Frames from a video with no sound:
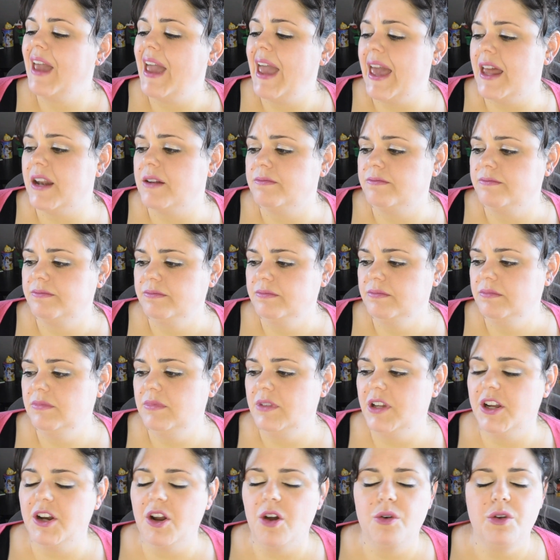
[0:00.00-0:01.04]
And,
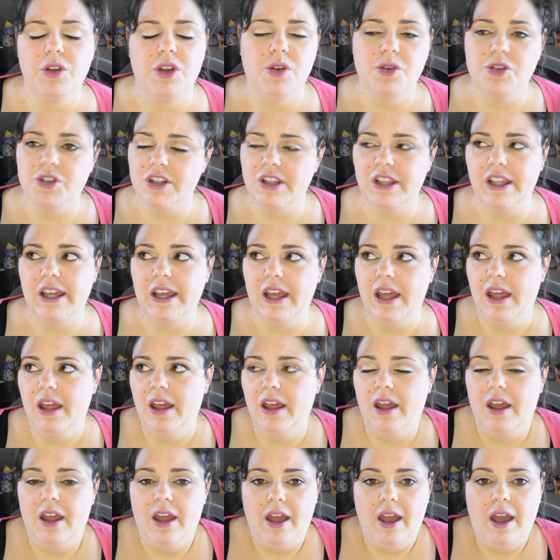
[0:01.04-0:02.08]
you know, usually
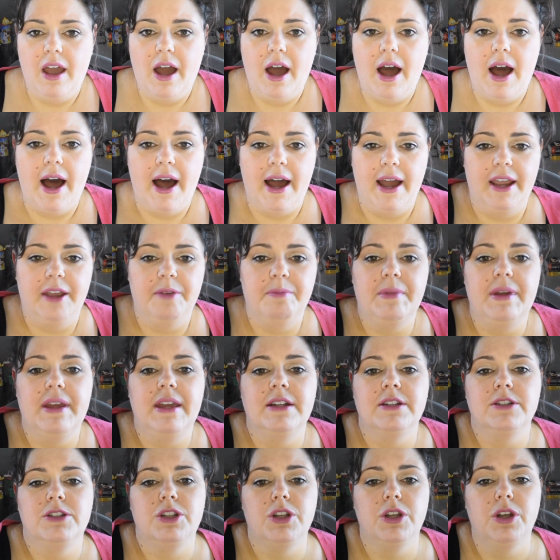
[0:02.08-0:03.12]
I'm
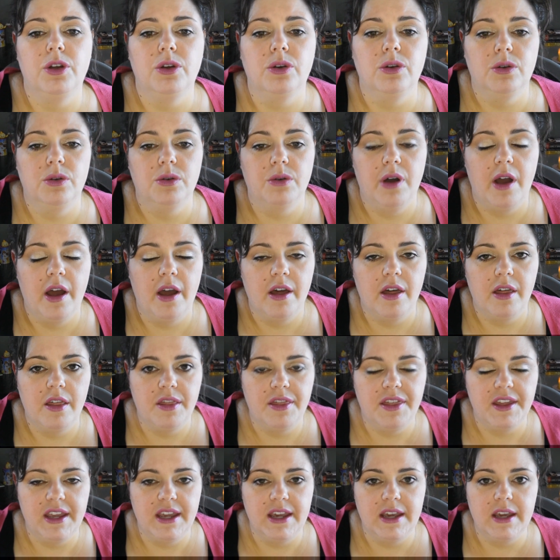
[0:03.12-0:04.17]
into
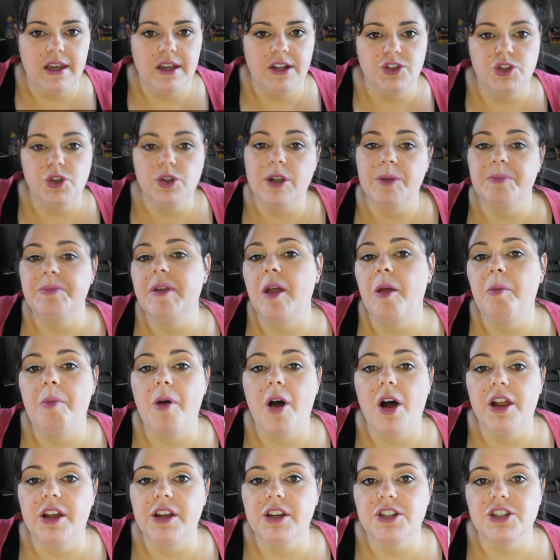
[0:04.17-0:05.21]
the Julep nail
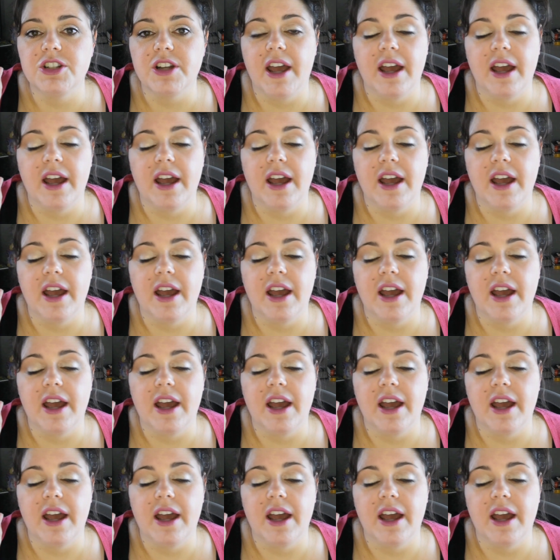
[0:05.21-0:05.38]
polish.